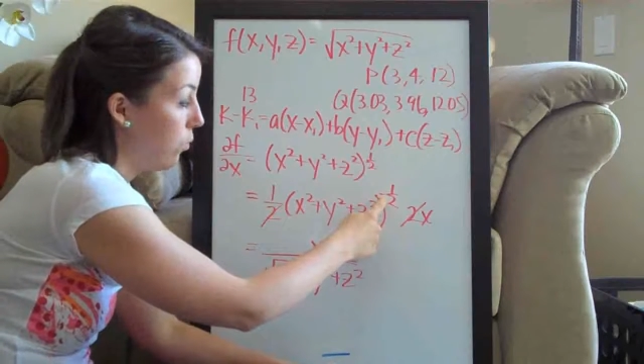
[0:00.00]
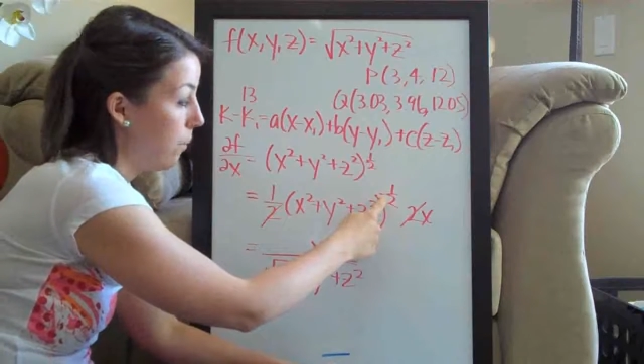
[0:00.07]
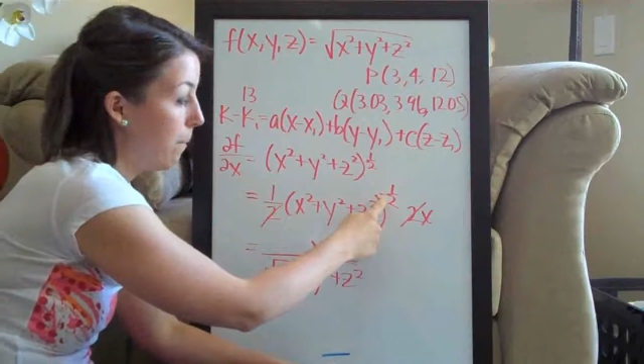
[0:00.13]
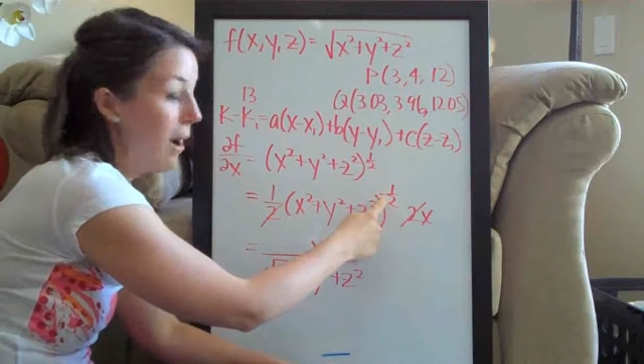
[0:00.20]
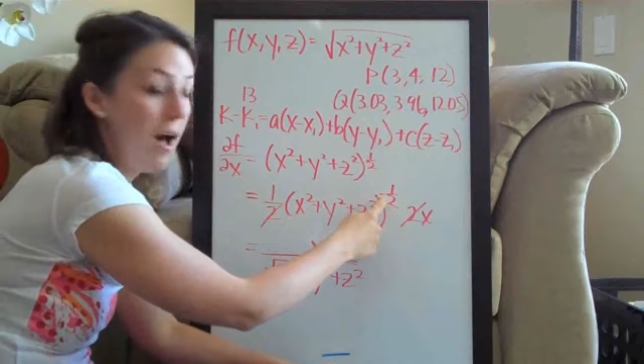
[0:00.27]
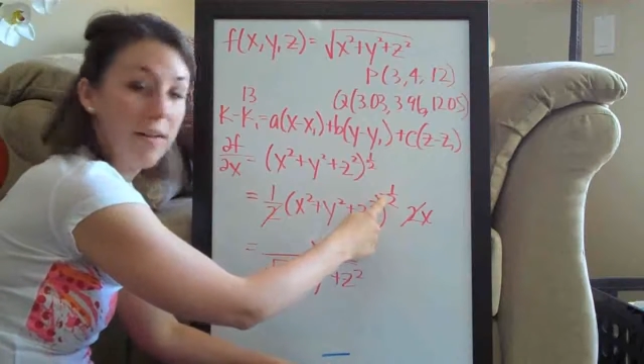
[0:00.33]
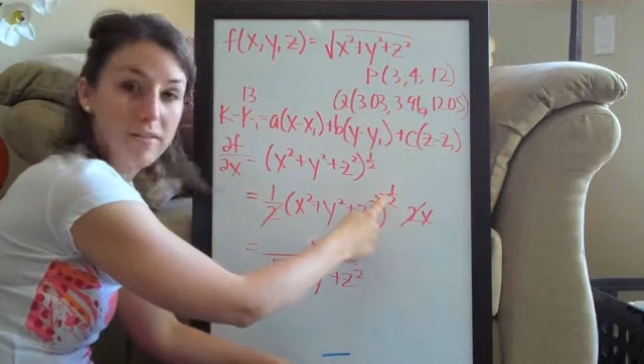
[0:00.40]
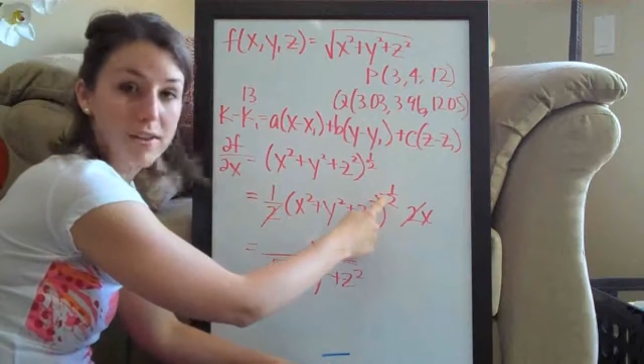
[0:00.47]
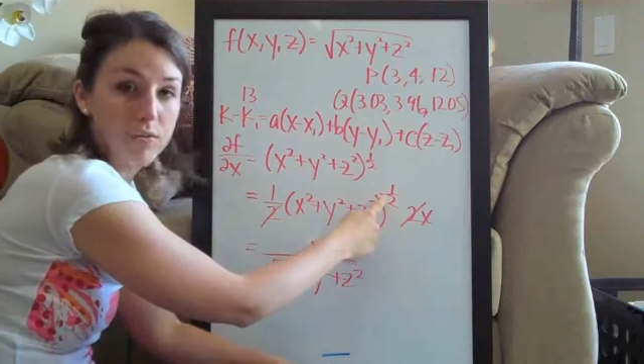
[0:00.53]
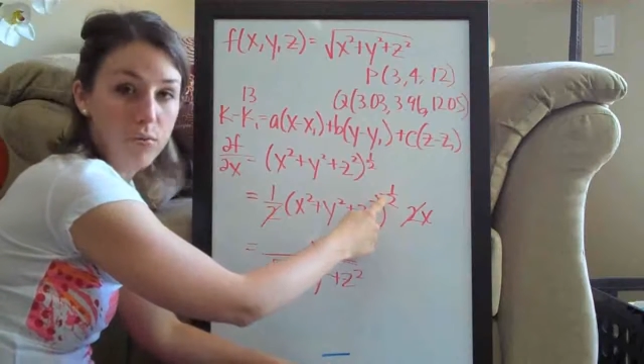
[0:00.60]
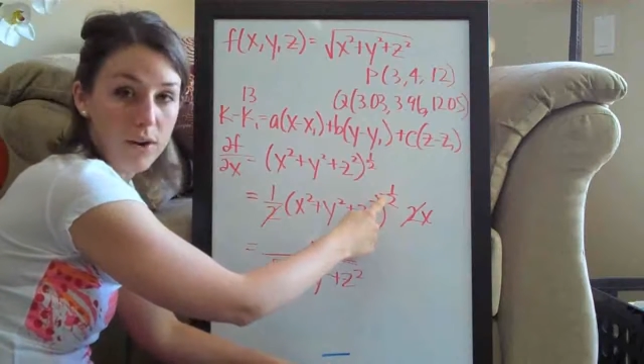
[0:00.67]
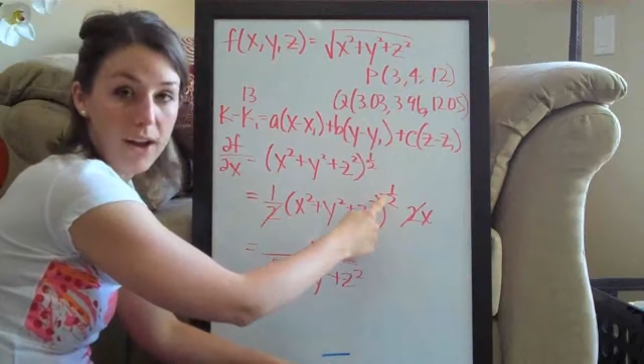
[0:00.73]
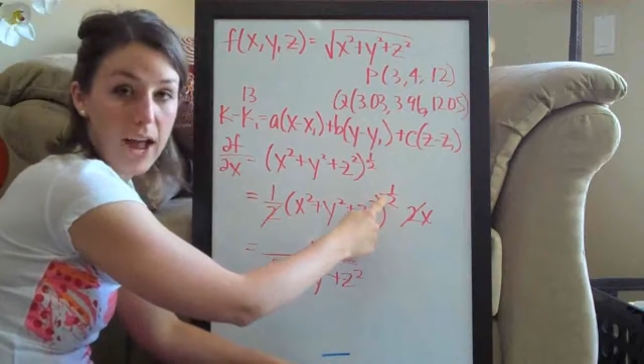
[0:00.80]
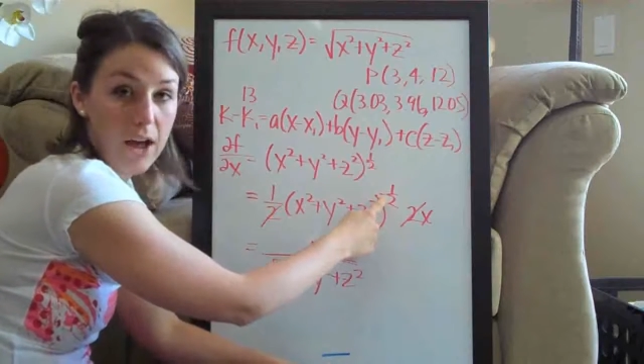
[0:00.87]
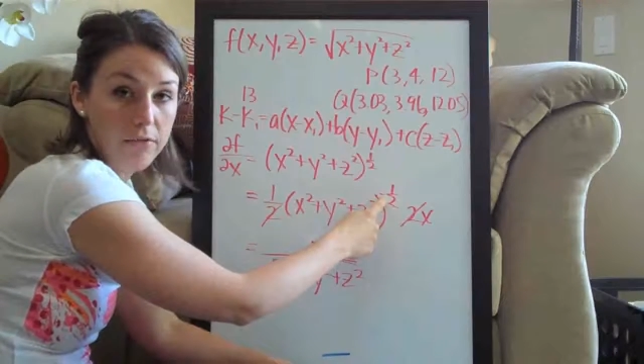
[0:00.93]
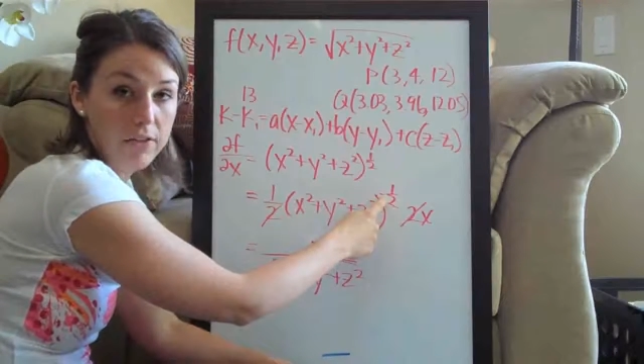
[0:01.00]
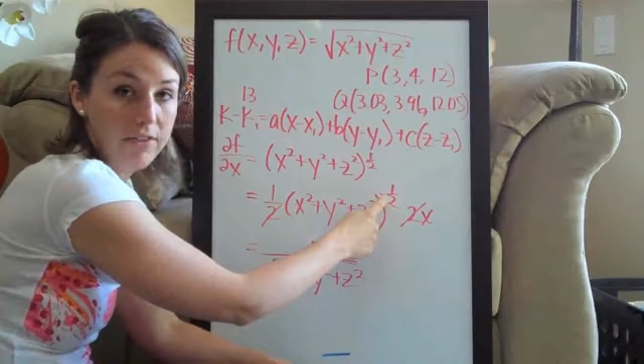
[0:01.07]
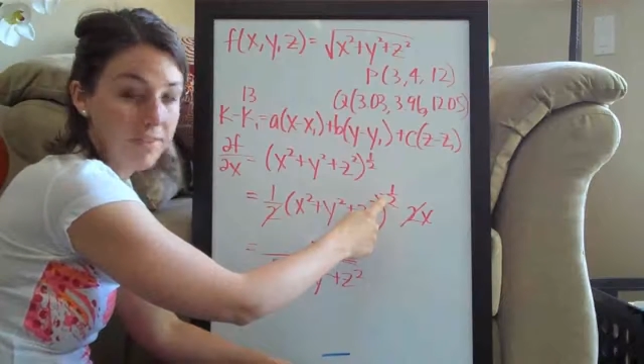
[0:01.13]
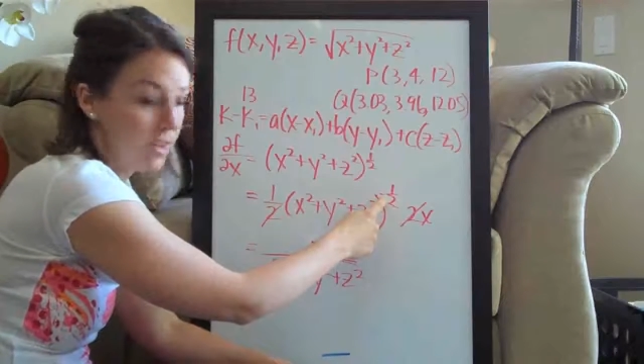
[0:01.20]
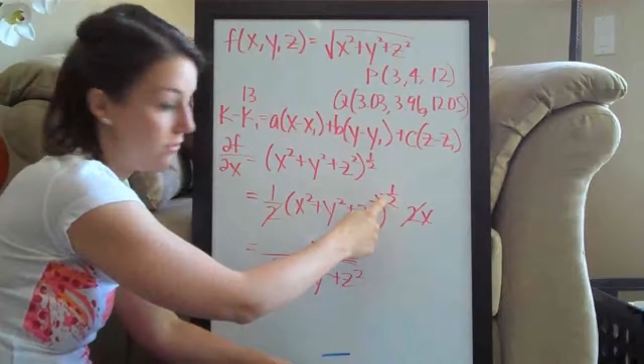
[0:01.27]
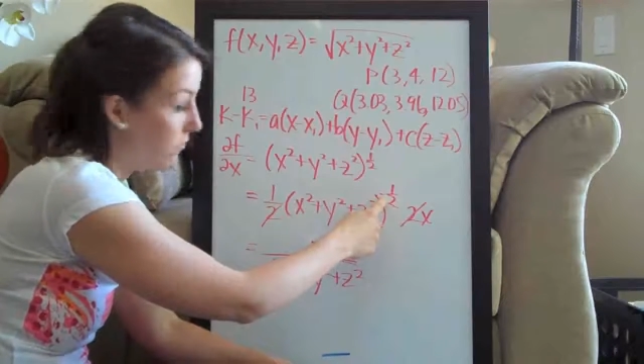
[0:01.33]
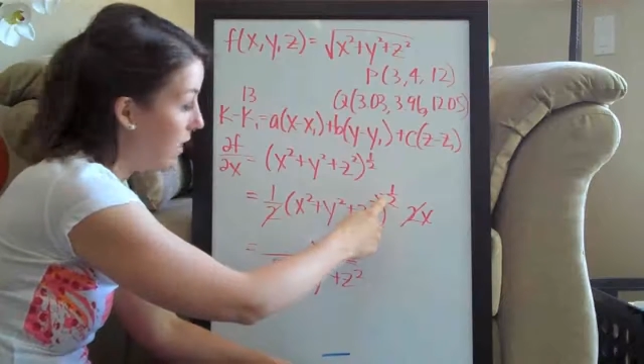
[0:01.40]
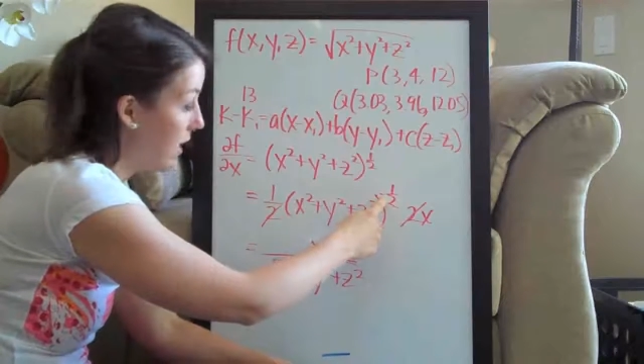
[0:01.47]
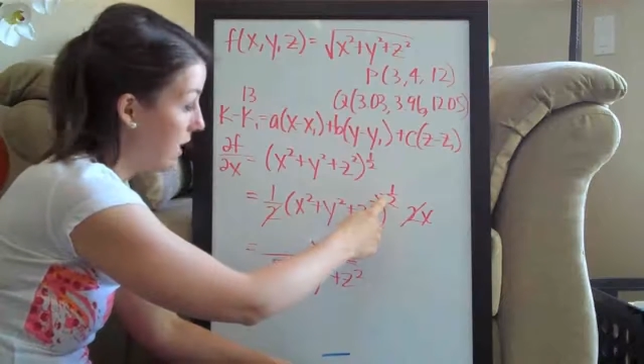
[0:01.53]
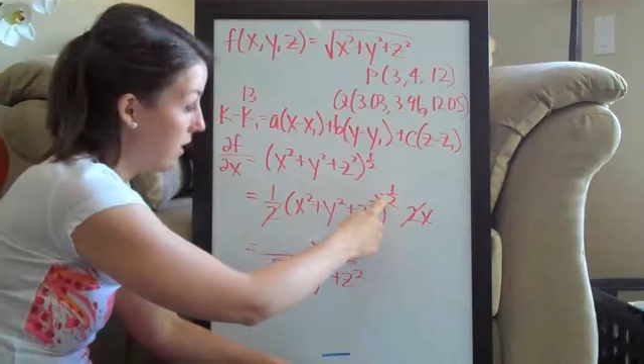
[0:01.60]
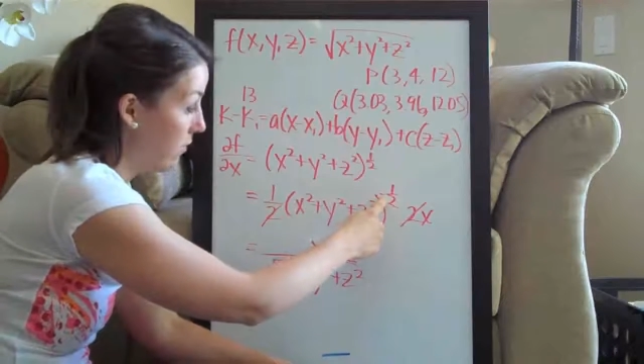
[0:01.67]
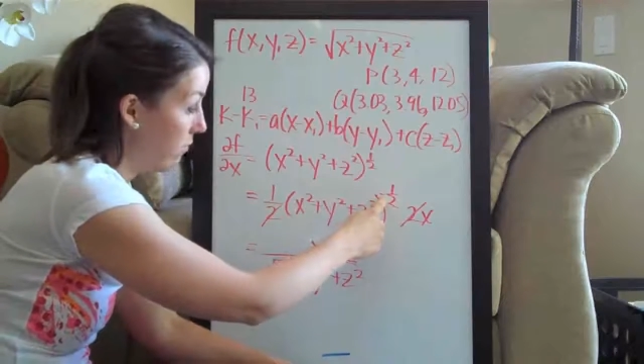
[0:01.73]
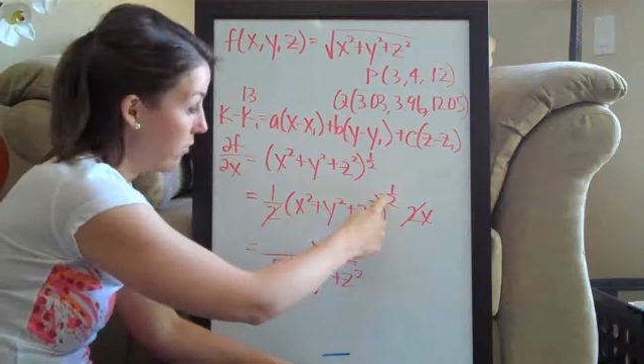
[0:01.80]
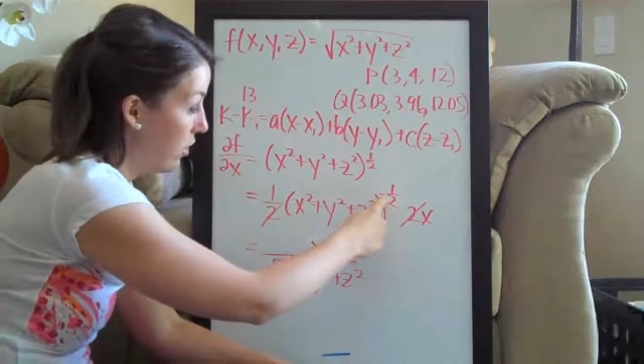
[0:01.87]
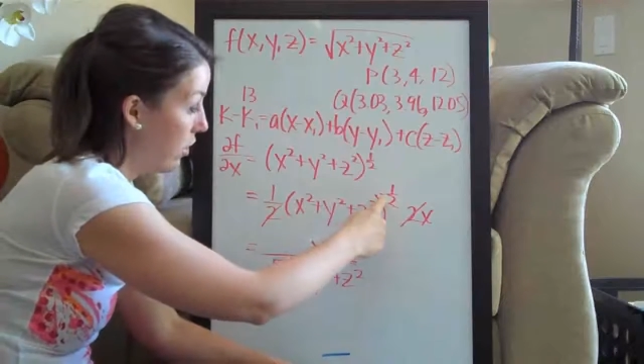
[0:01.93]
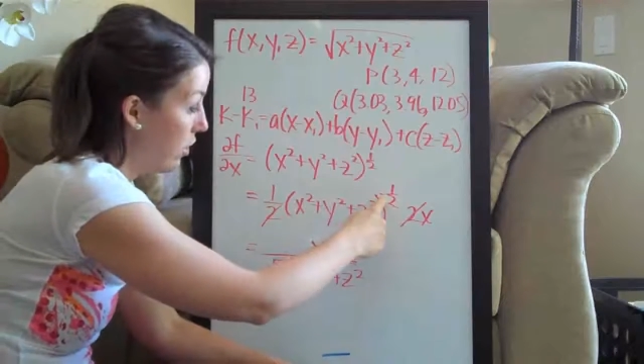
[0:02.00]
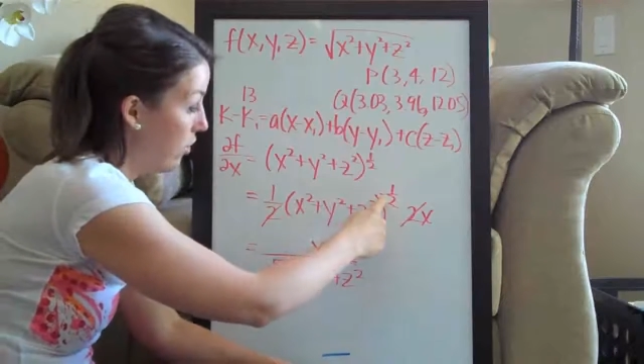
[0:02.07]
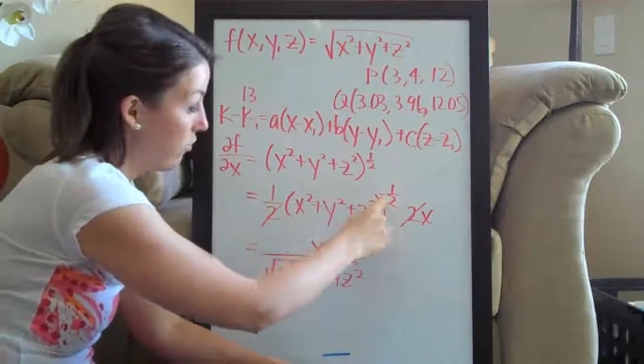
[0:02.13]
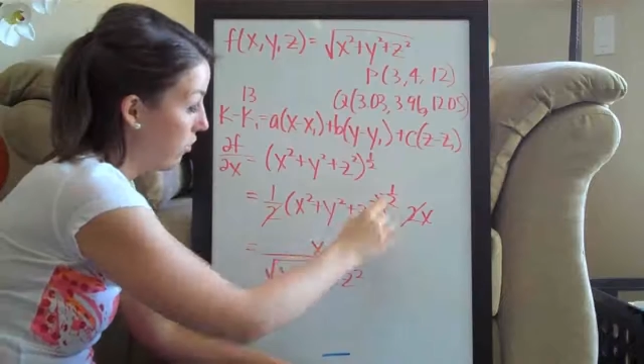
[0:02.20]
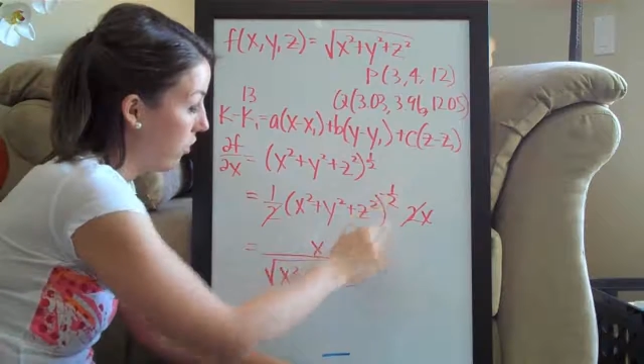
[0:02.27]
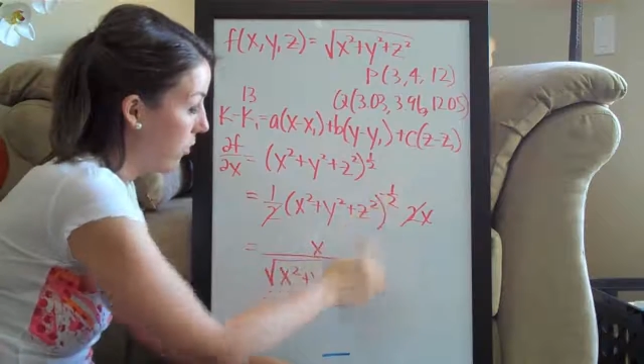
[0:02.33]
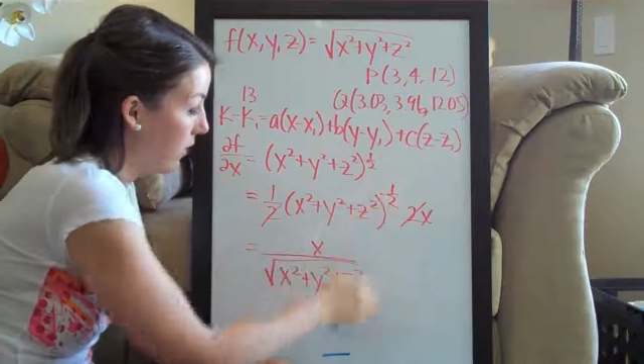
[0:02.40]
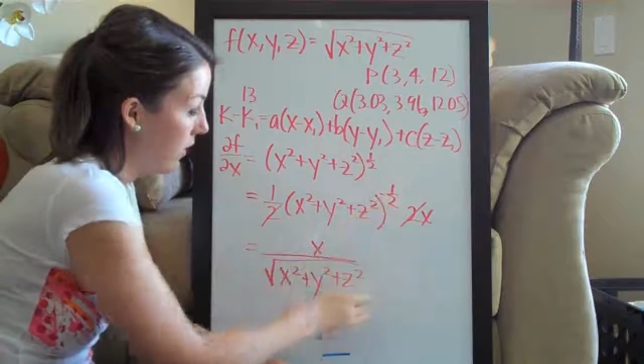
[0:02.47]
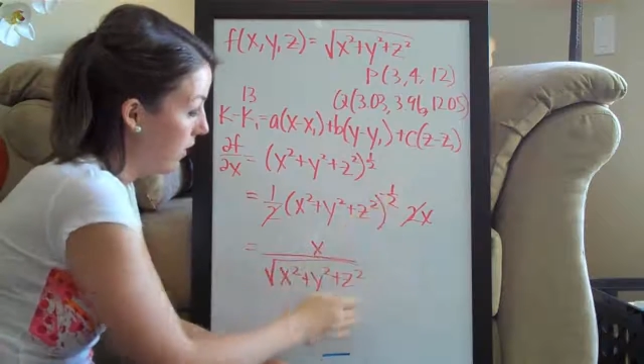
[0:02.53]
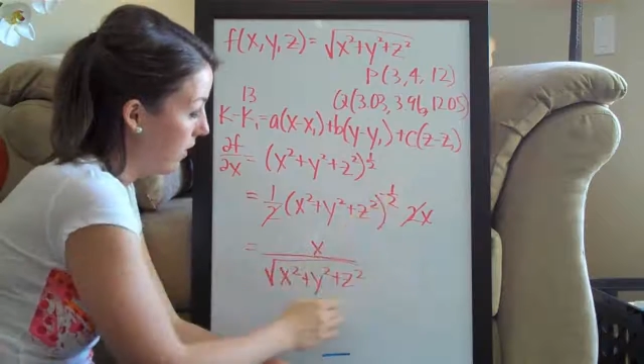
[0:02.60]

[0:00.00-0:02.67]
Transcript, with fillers: +1/2 instead of negative. So